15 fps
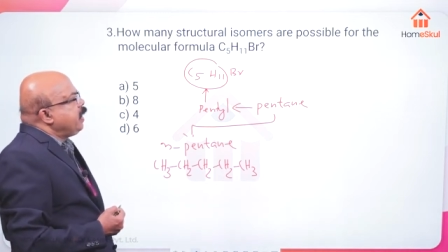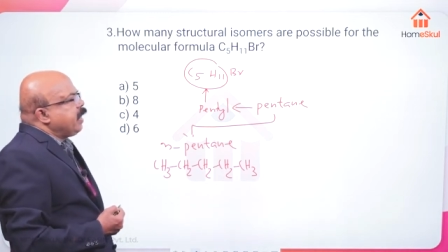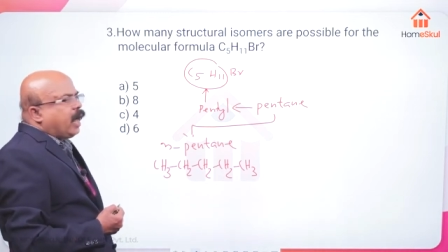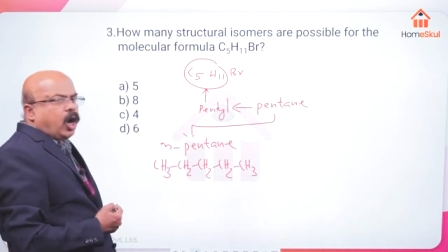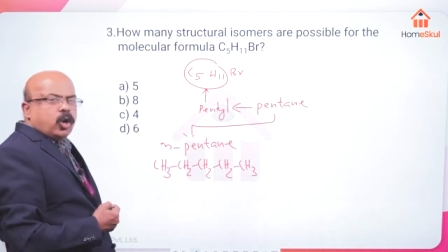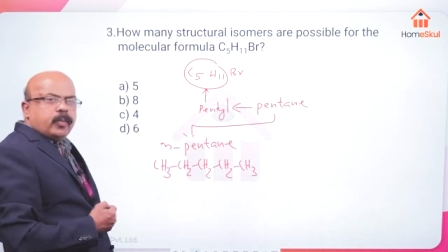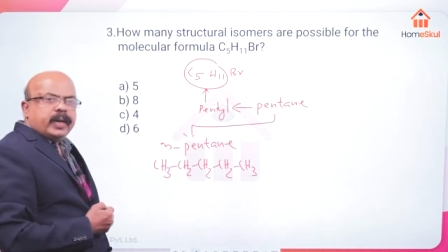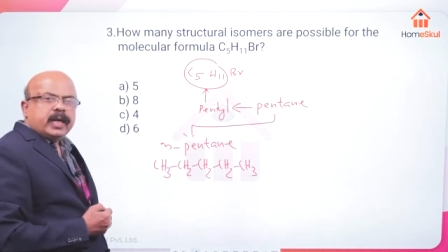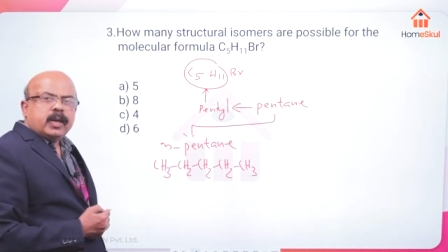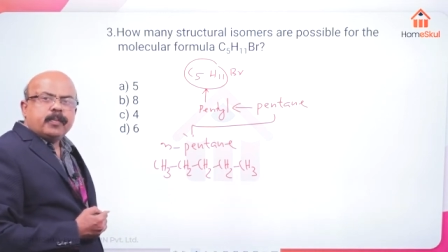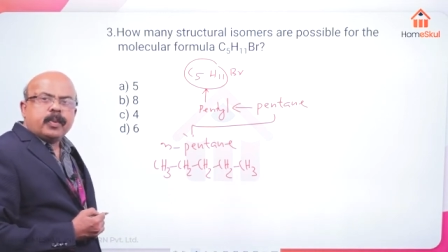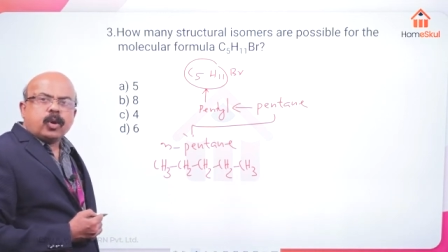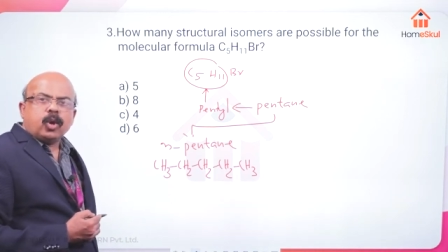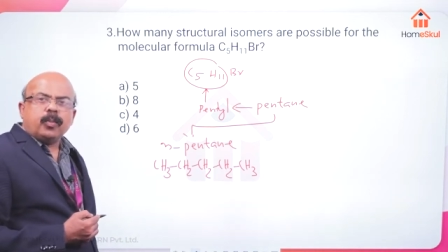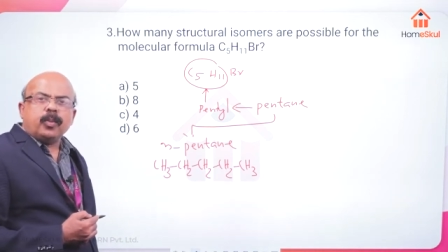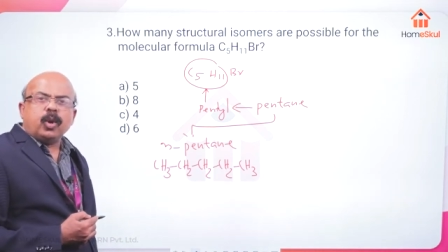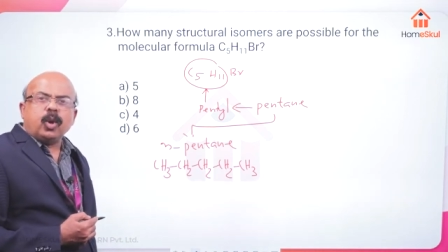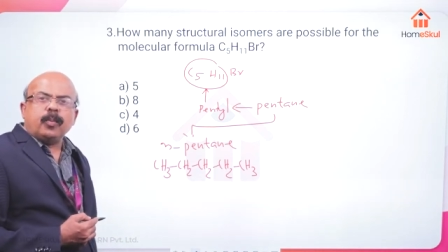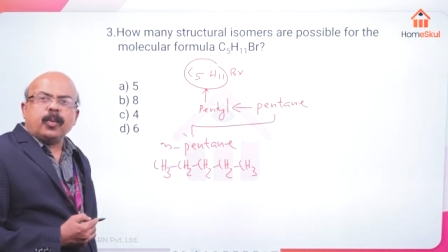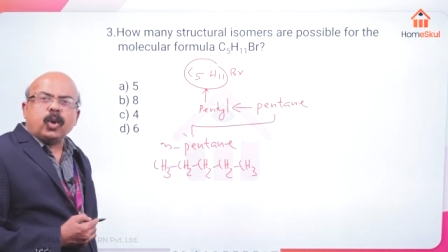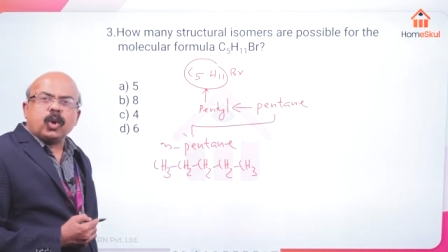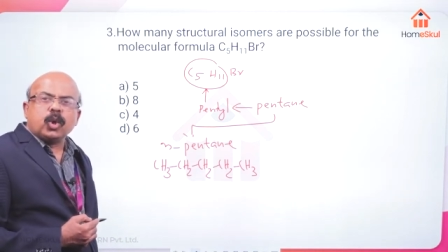
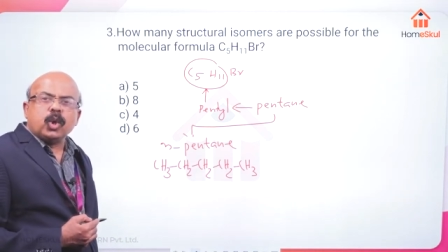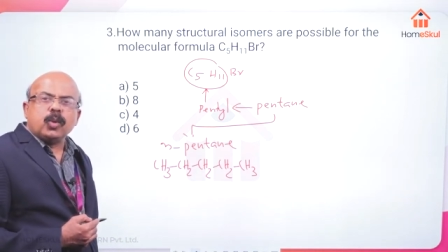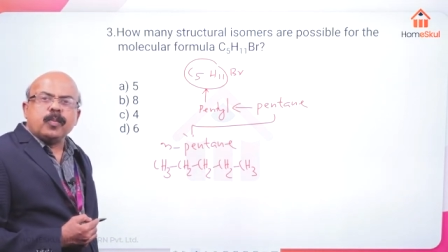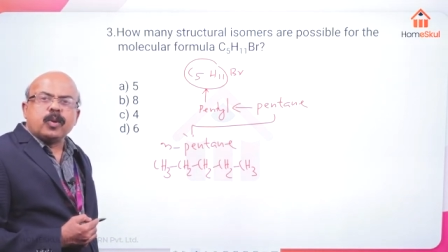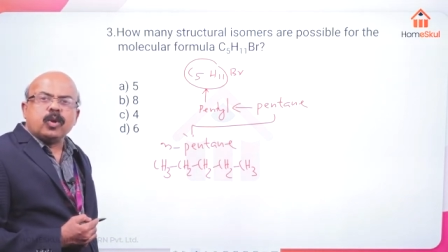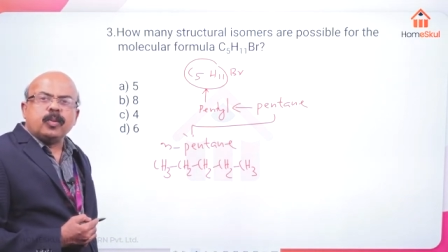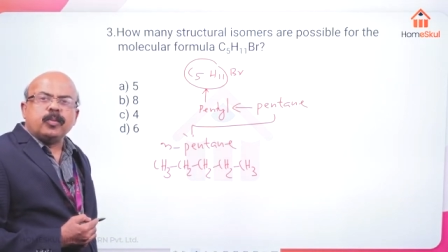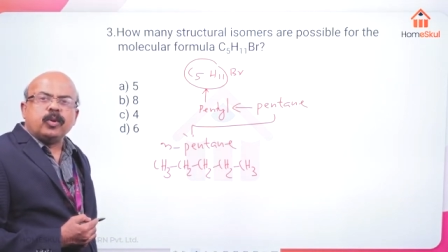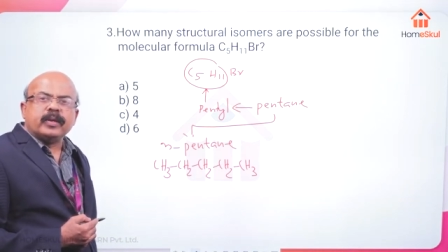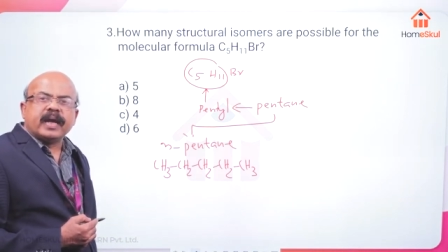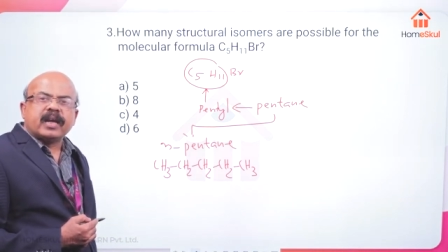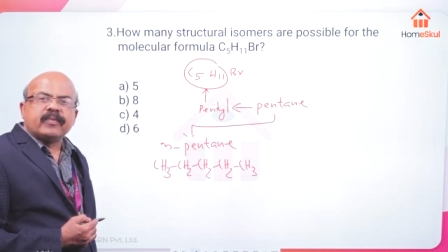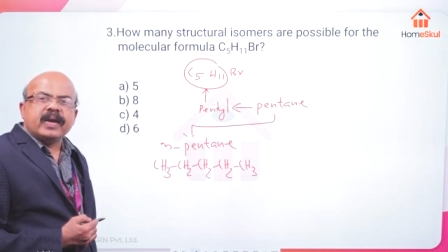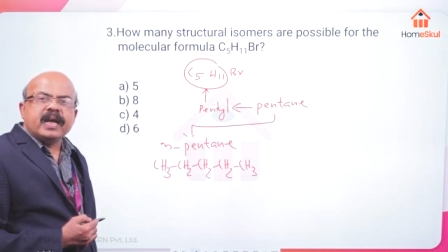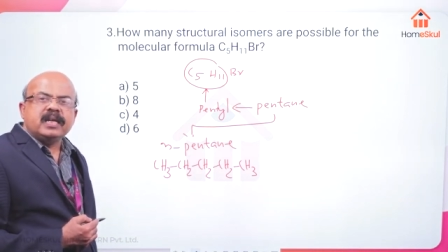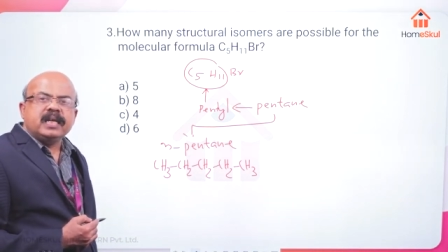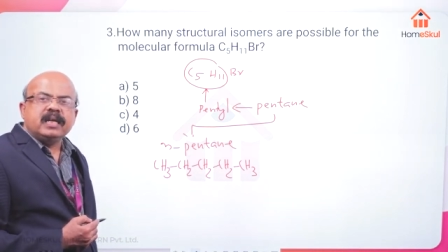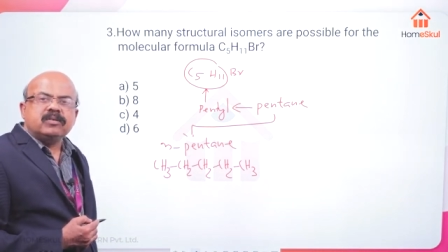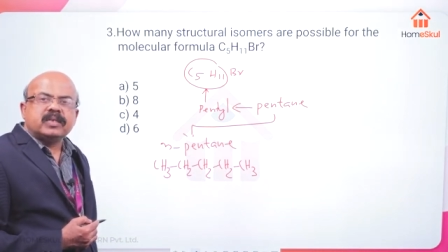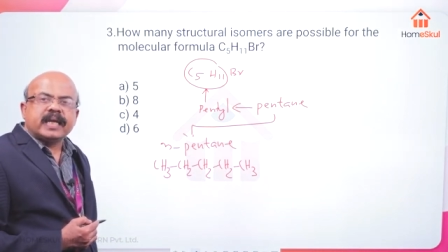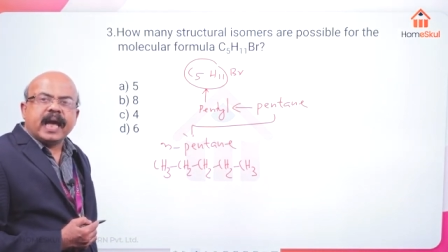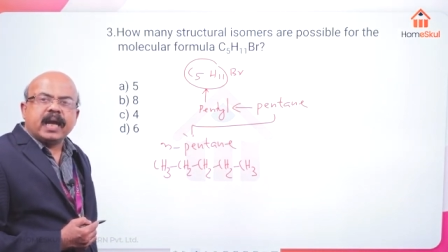monobromo
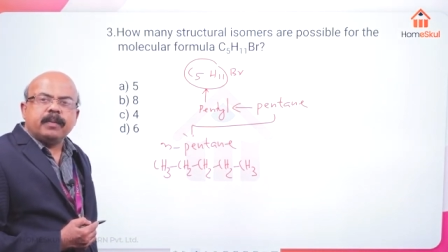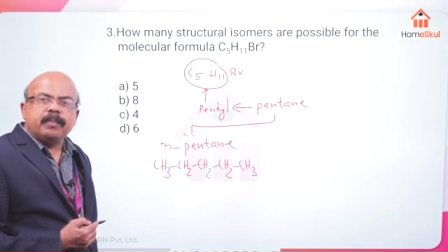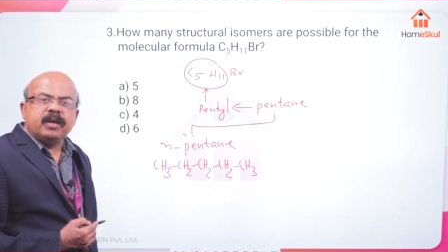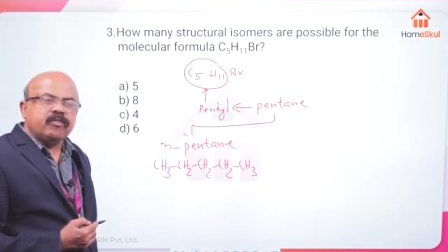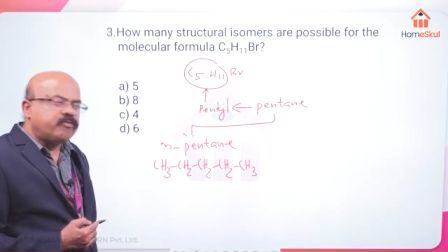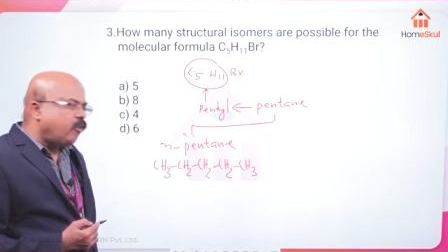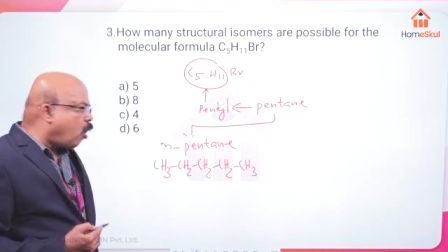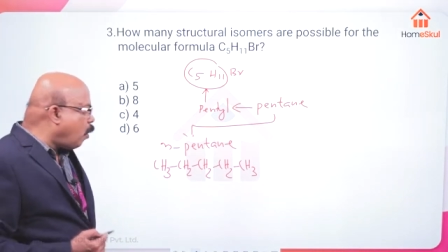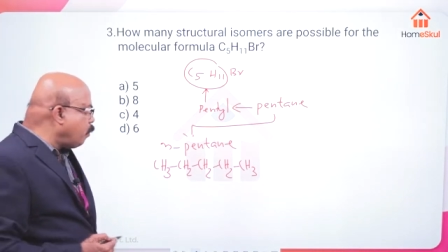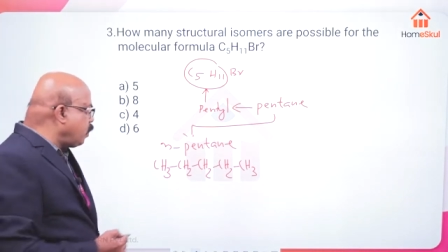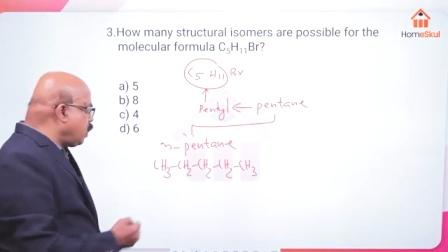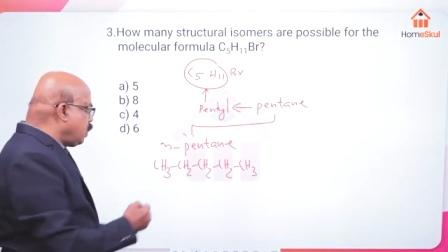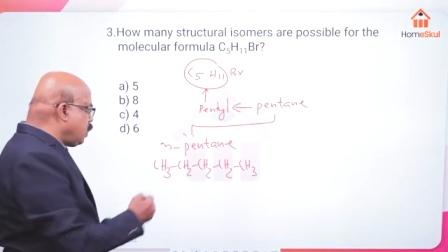derivatives can be formed?